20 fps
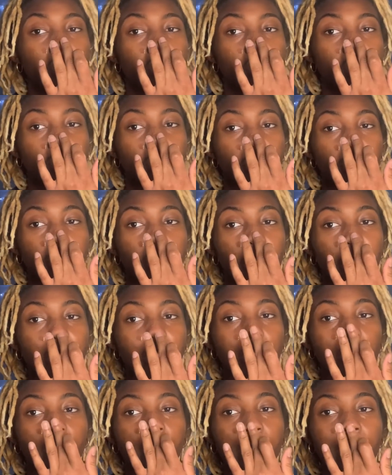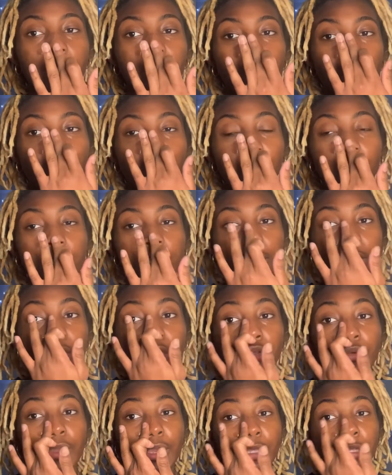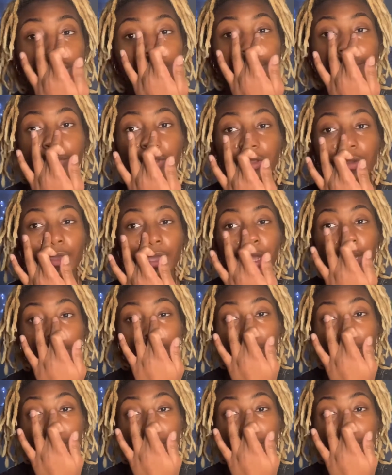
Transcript: 6th grade, 7th grade.